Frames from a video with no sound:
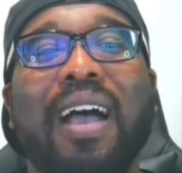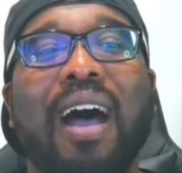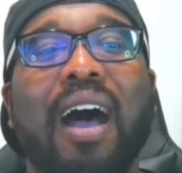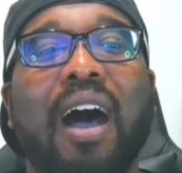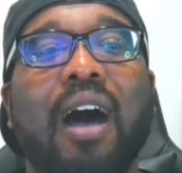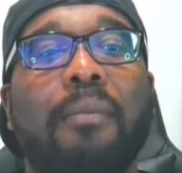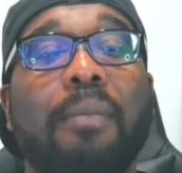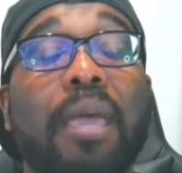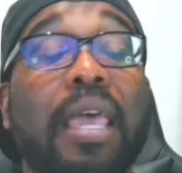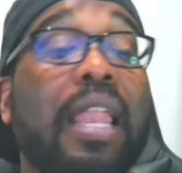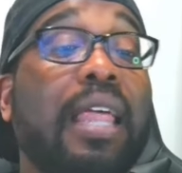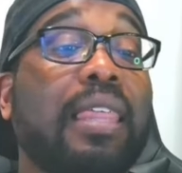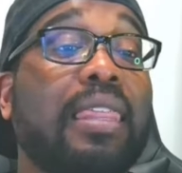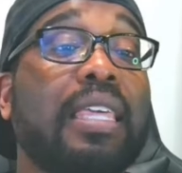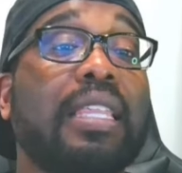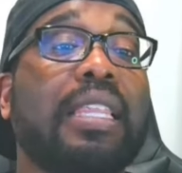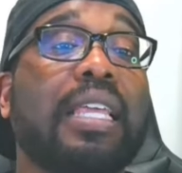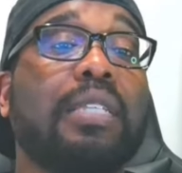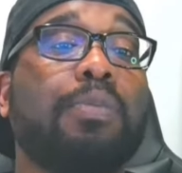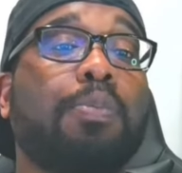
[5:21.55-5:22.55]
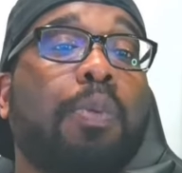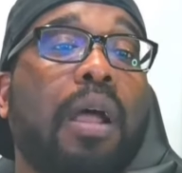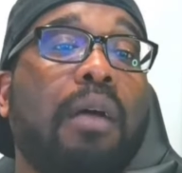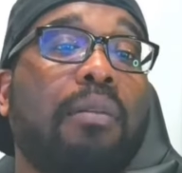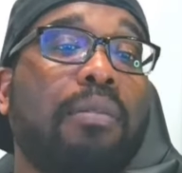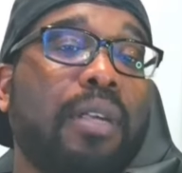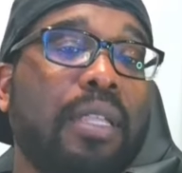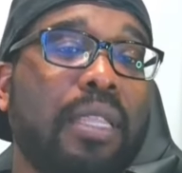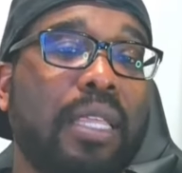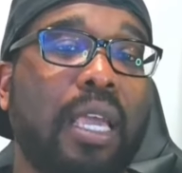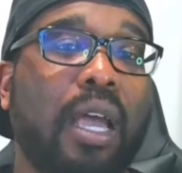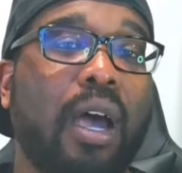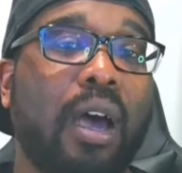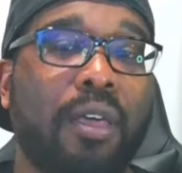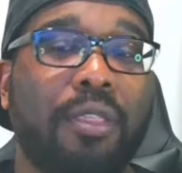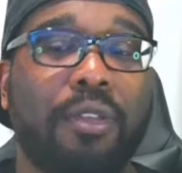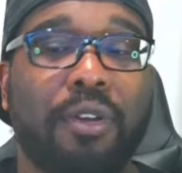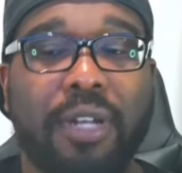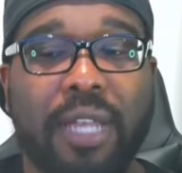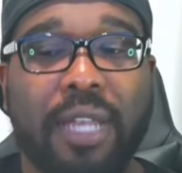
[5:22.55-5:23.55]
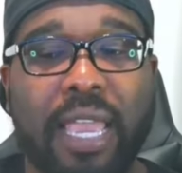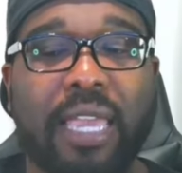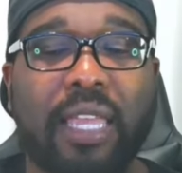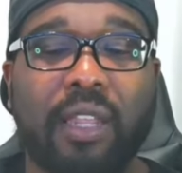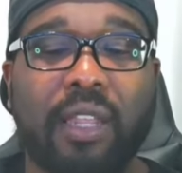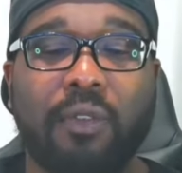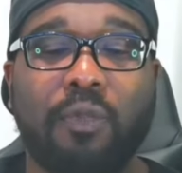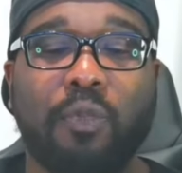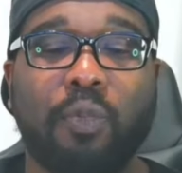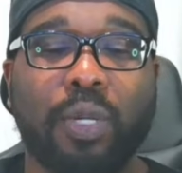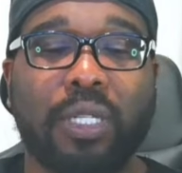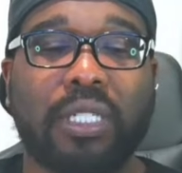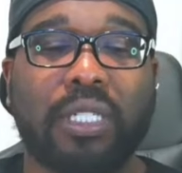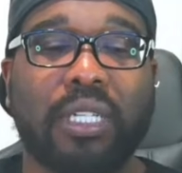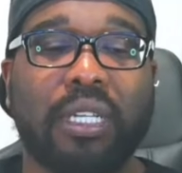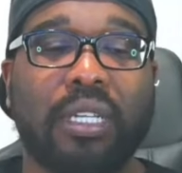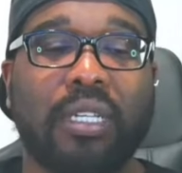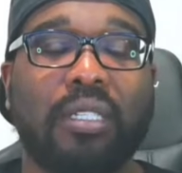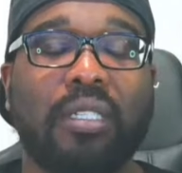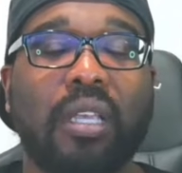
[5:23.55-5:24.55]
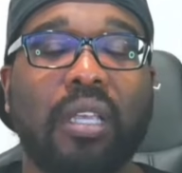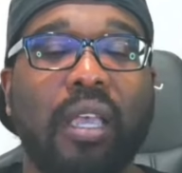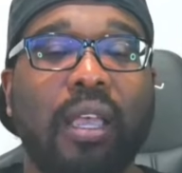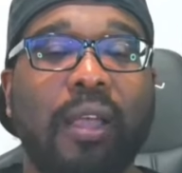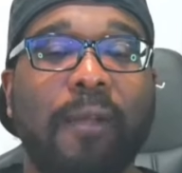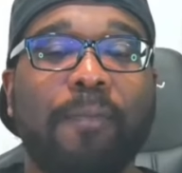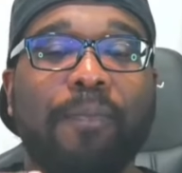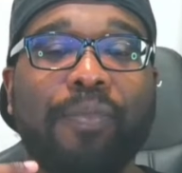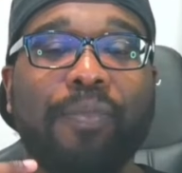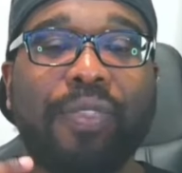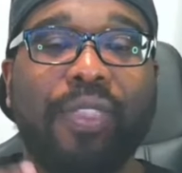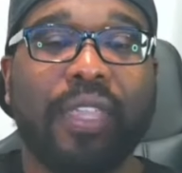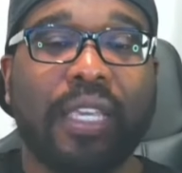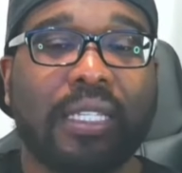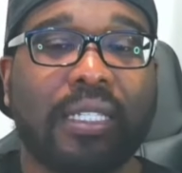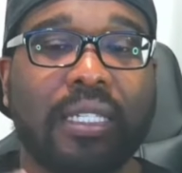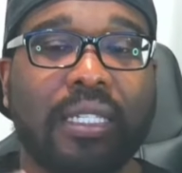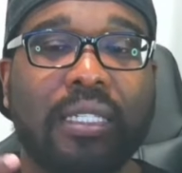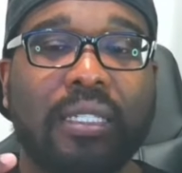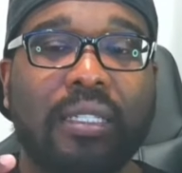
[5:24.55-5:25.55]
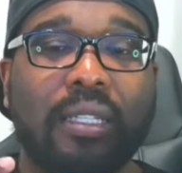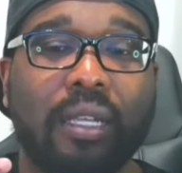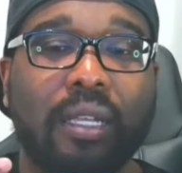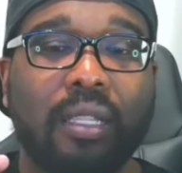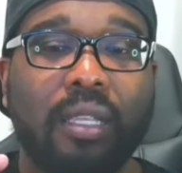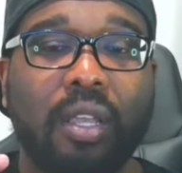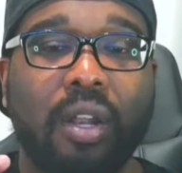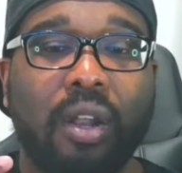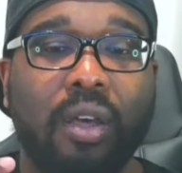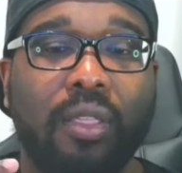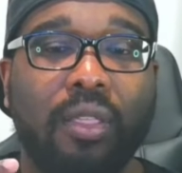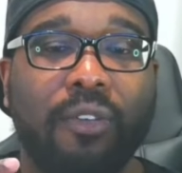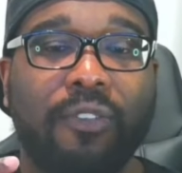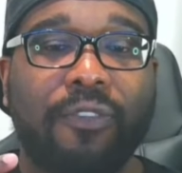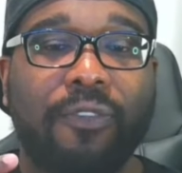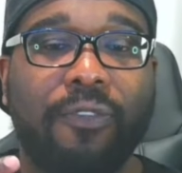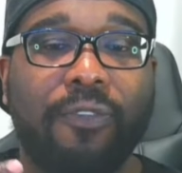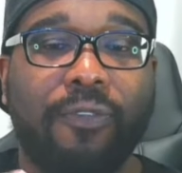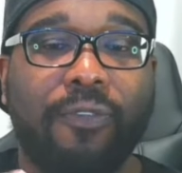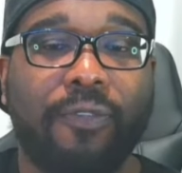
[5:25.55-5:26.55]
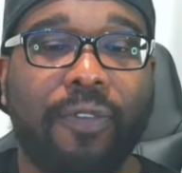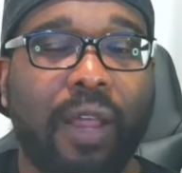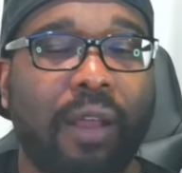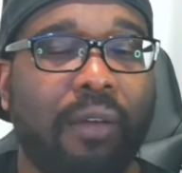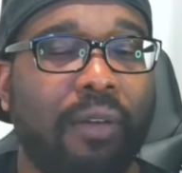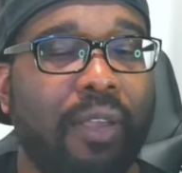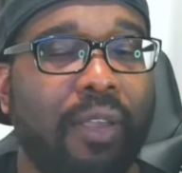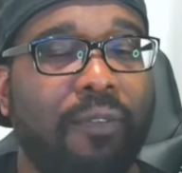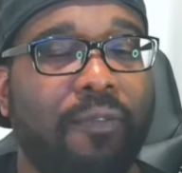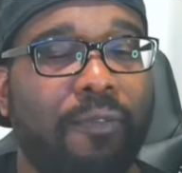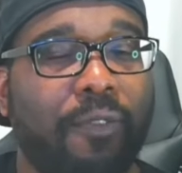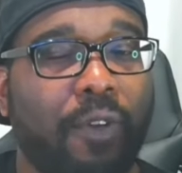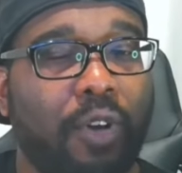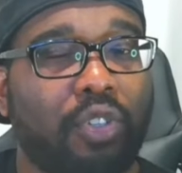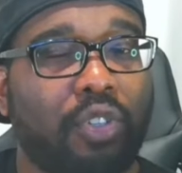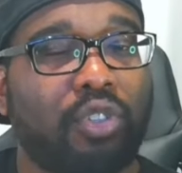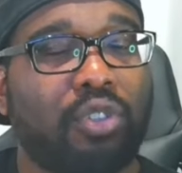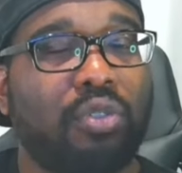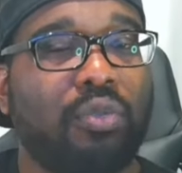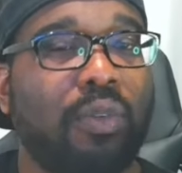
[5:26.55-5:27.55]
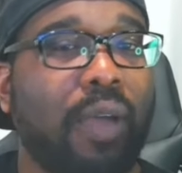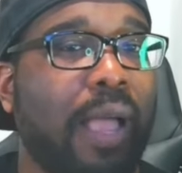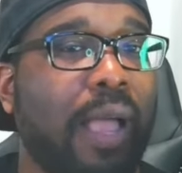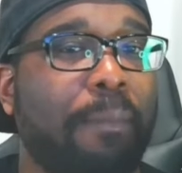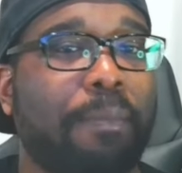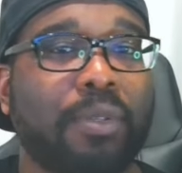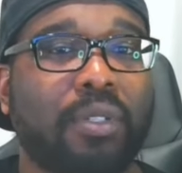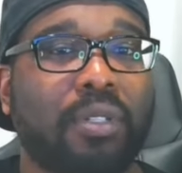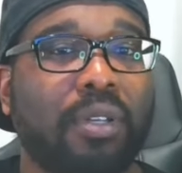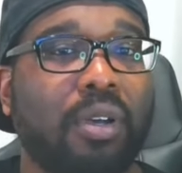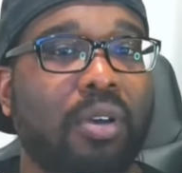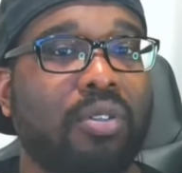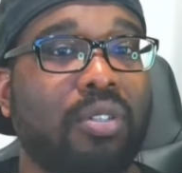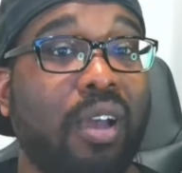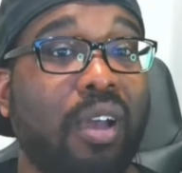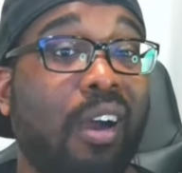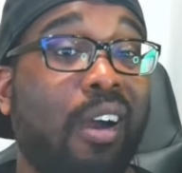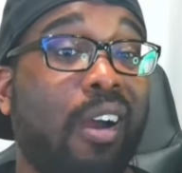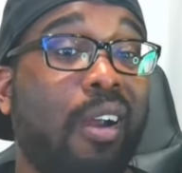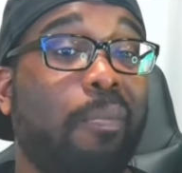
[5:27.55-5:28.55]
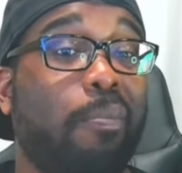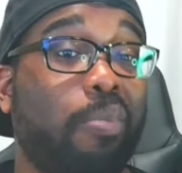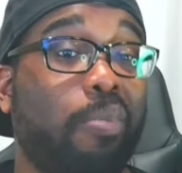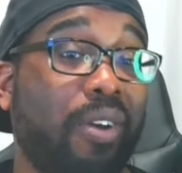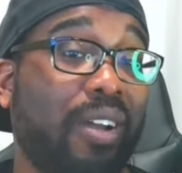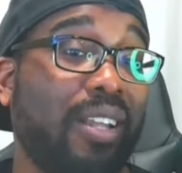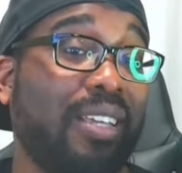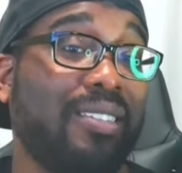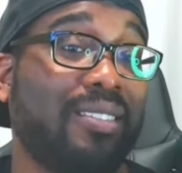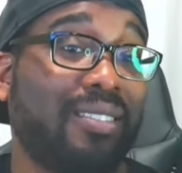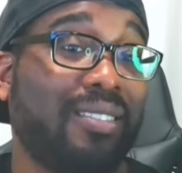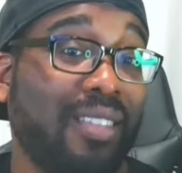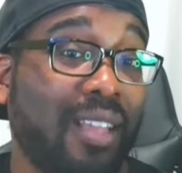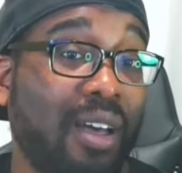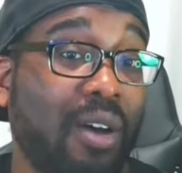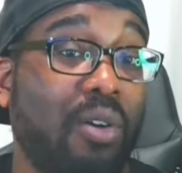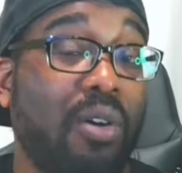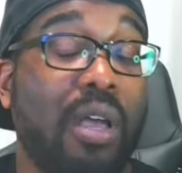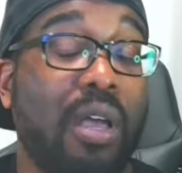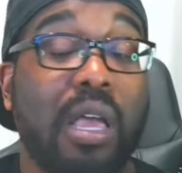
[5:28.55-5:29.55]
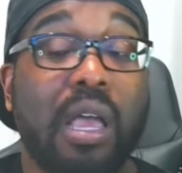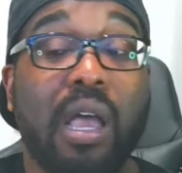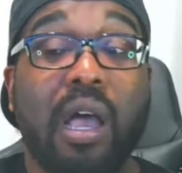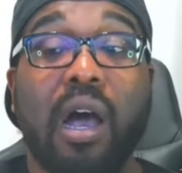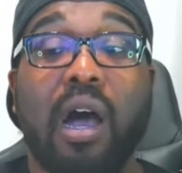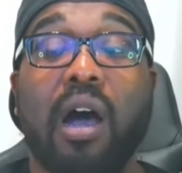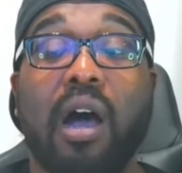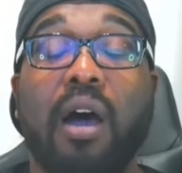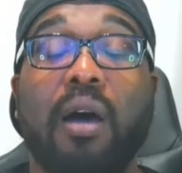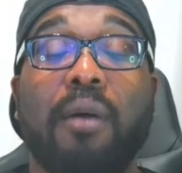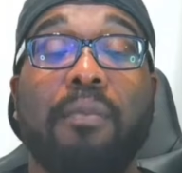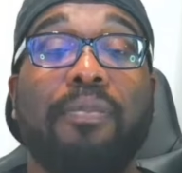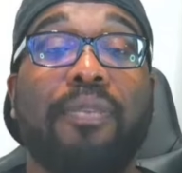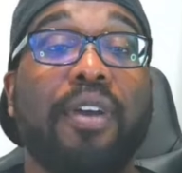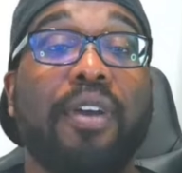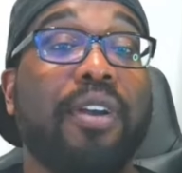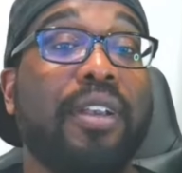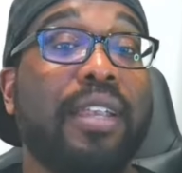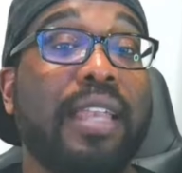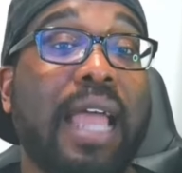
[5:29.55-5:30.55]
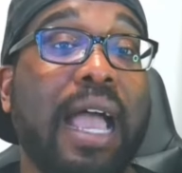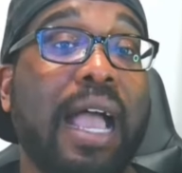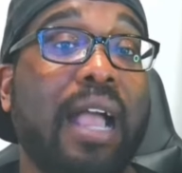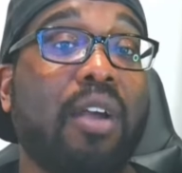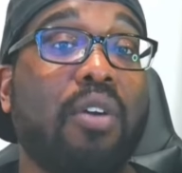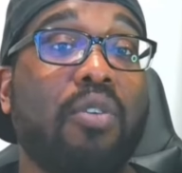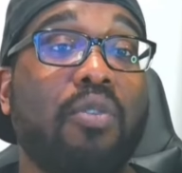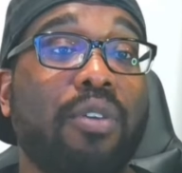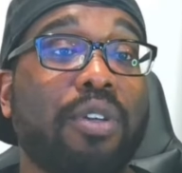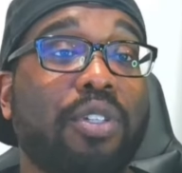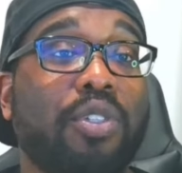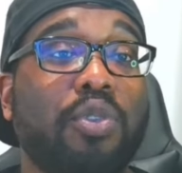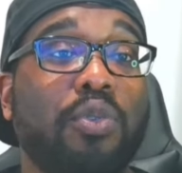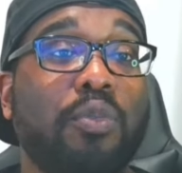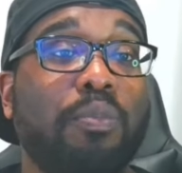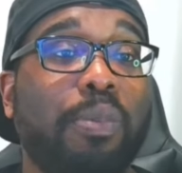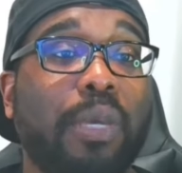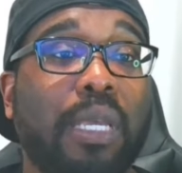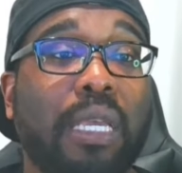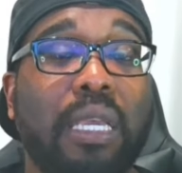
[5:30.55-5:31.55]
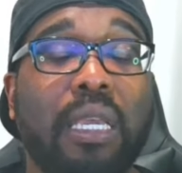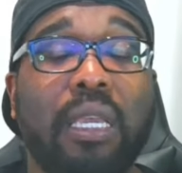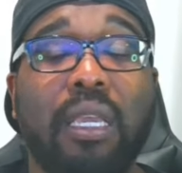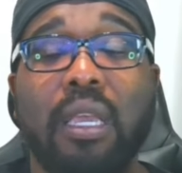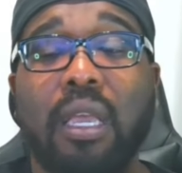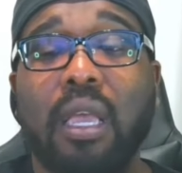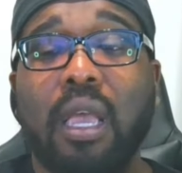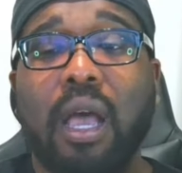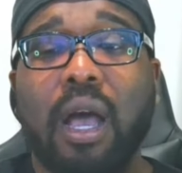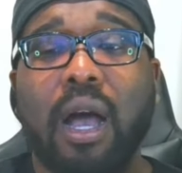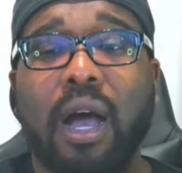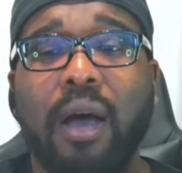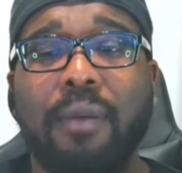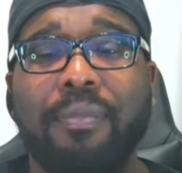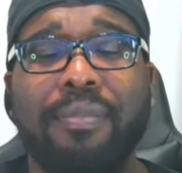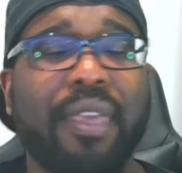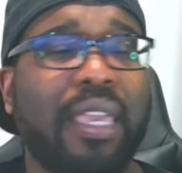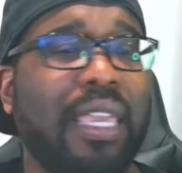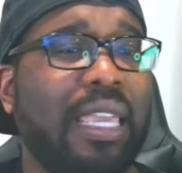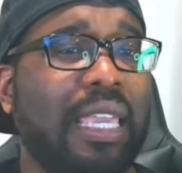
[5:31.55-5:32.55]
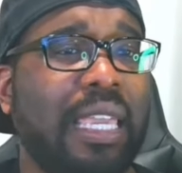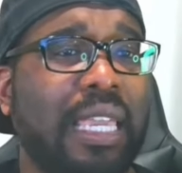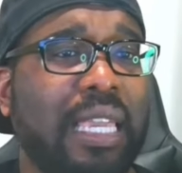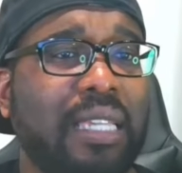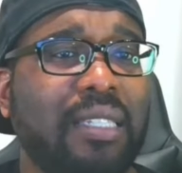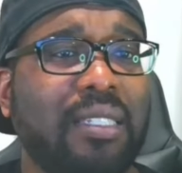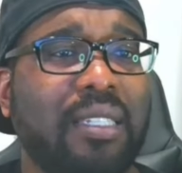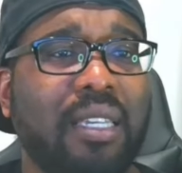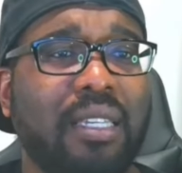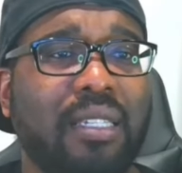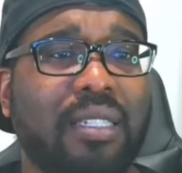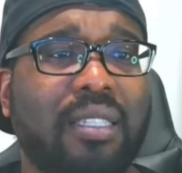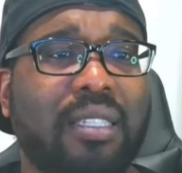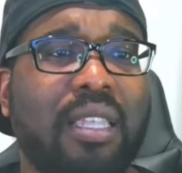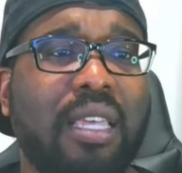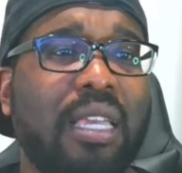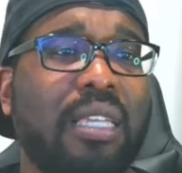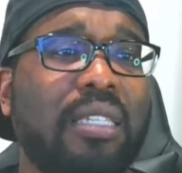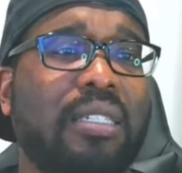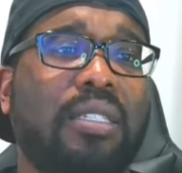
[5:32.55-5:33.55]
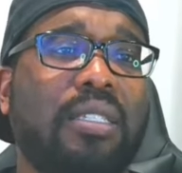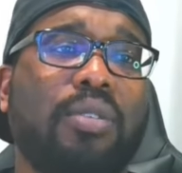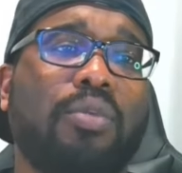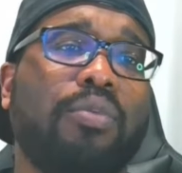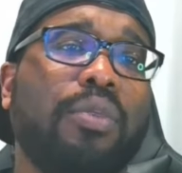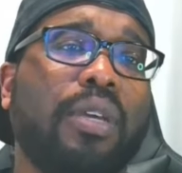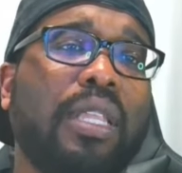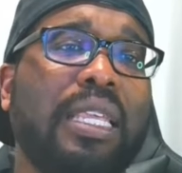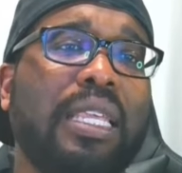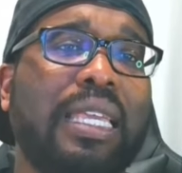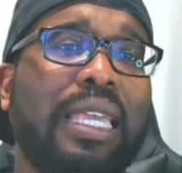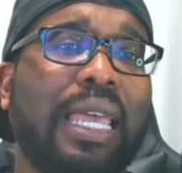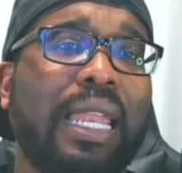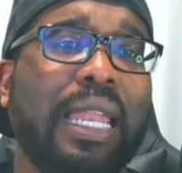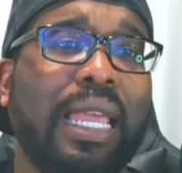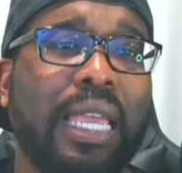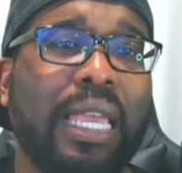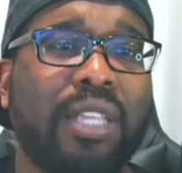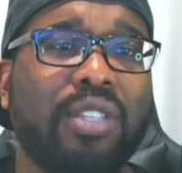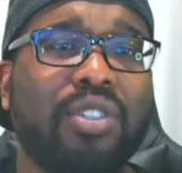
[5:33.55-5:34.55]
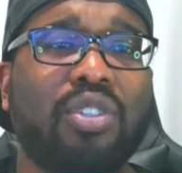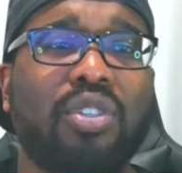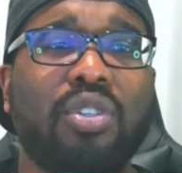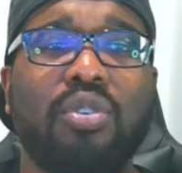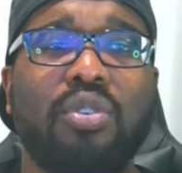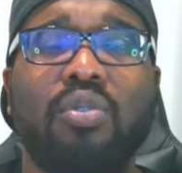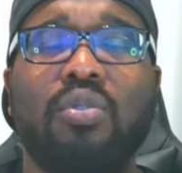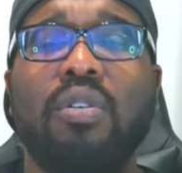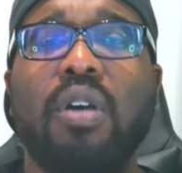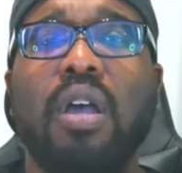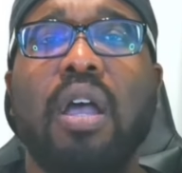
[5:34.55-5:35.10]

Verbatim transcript: And I think that's probably the other negative, which is this is, you know, the very first two episodes are pretty slow. They're not going to be the easiest things to really get into.